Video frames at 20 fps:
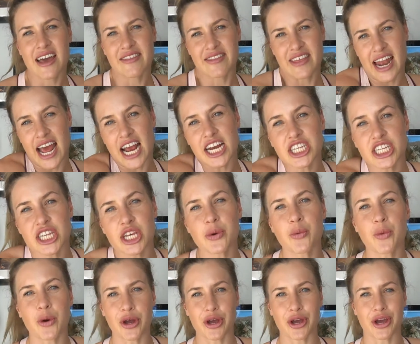that actually
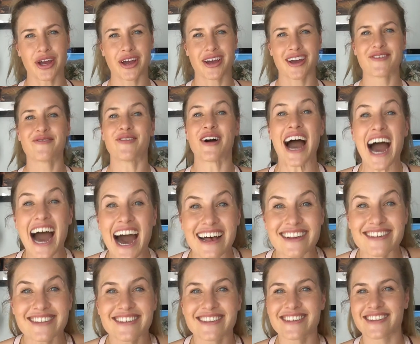work for
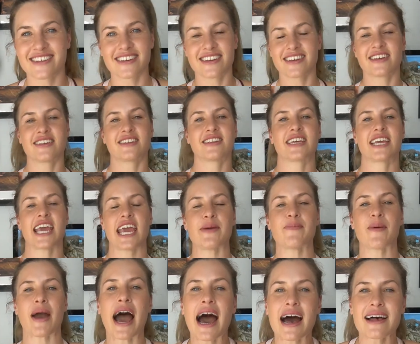us to keep
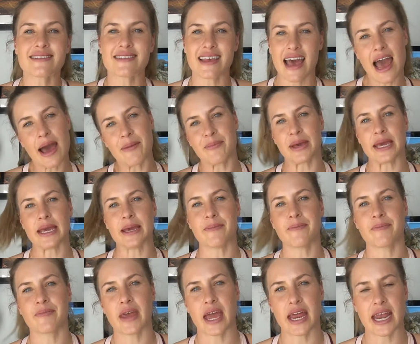us happy
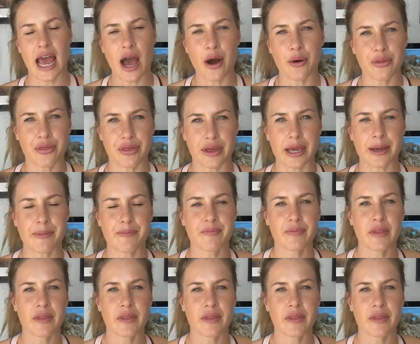and healthy.